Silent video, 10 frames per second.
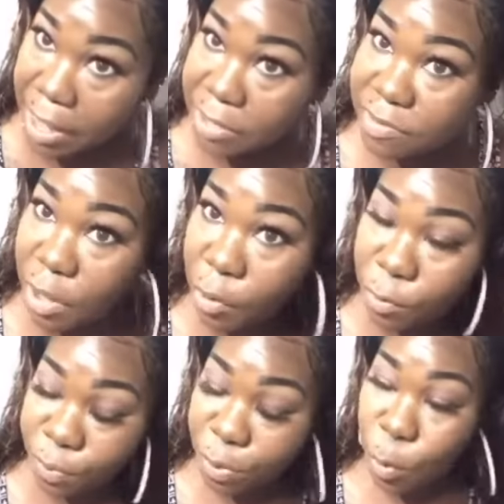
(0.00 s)

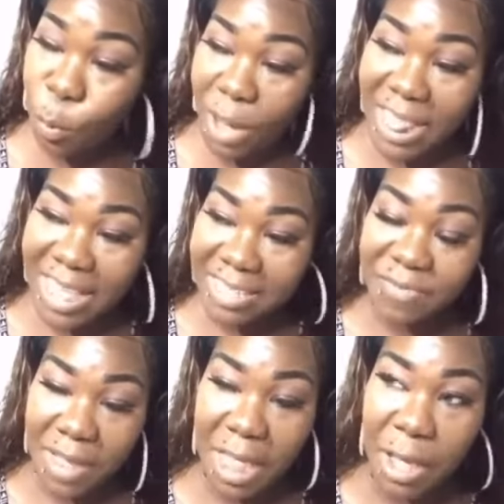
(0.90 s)
So when this
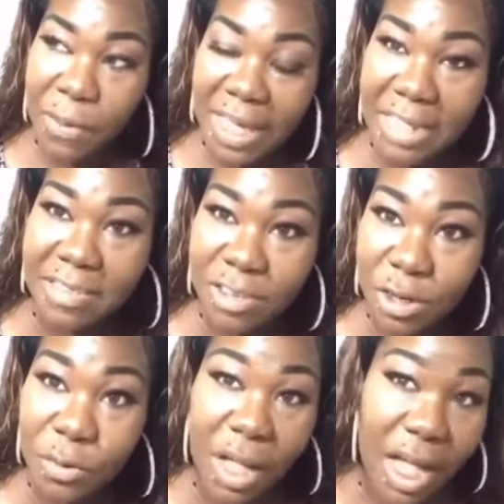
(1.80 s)
video gets to